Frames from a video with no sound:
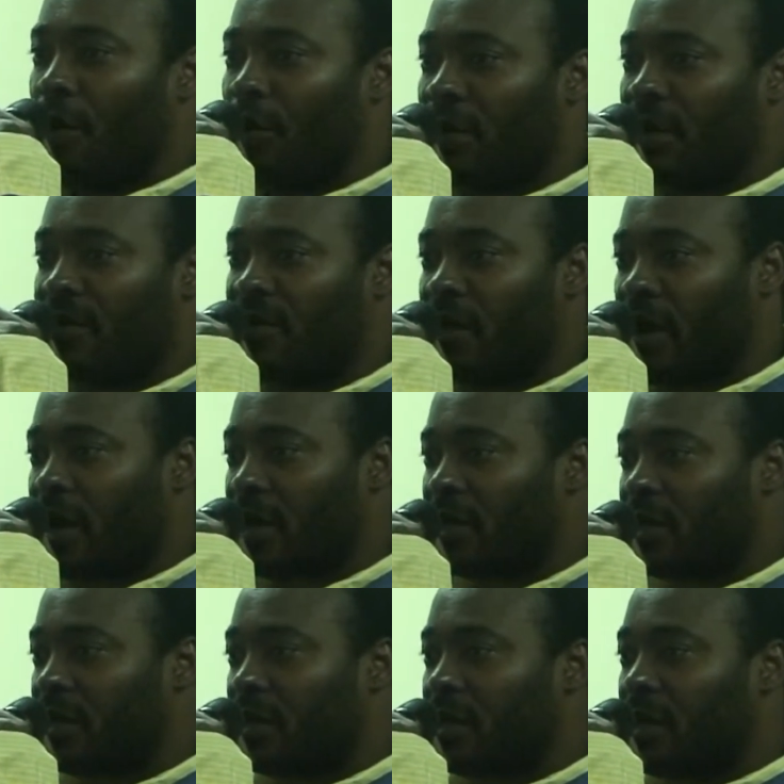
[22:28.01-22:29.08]
will give you
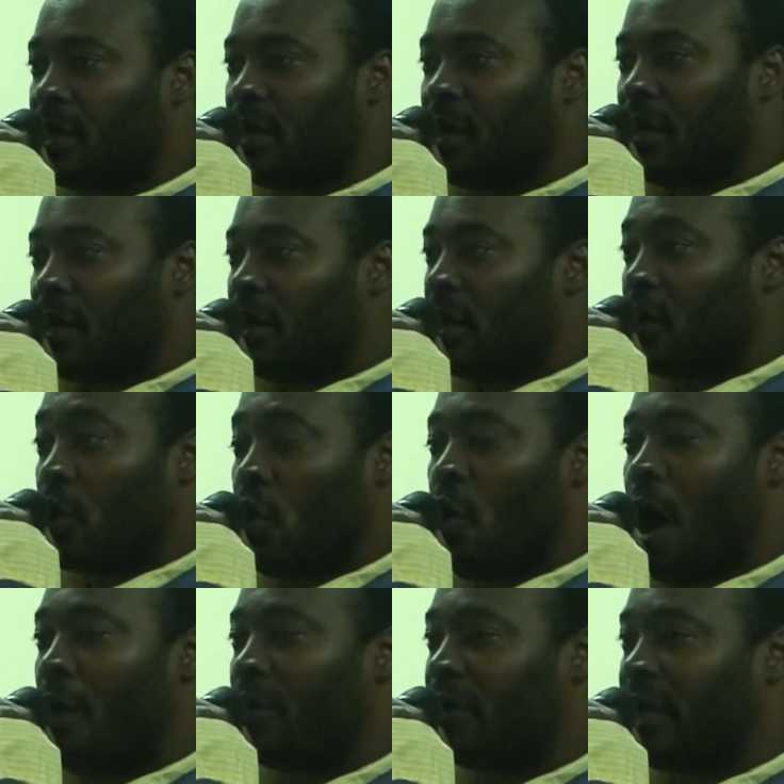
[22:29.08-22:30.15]
rest. You
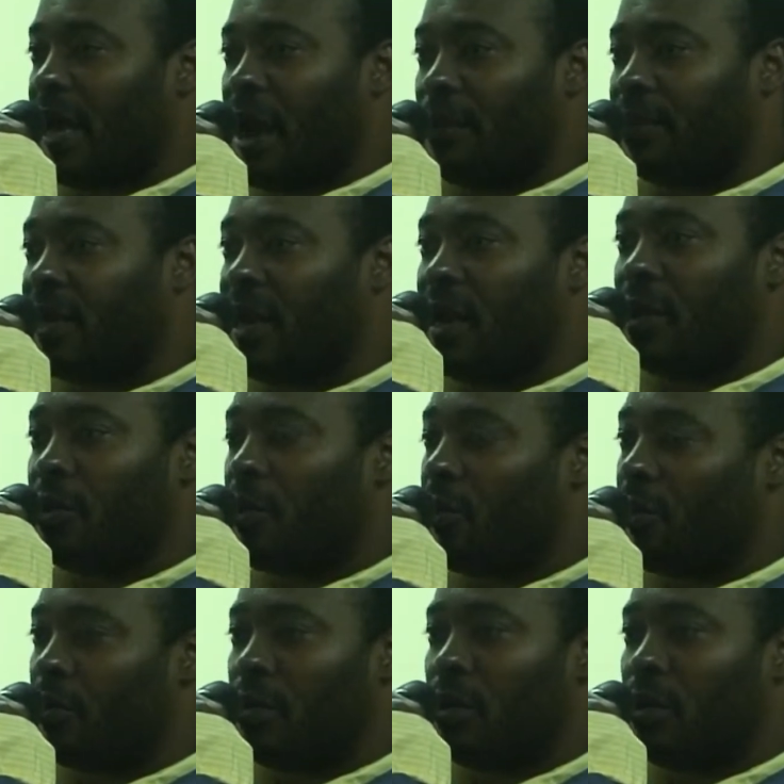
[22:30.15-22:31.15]
go out there, I'm telling you,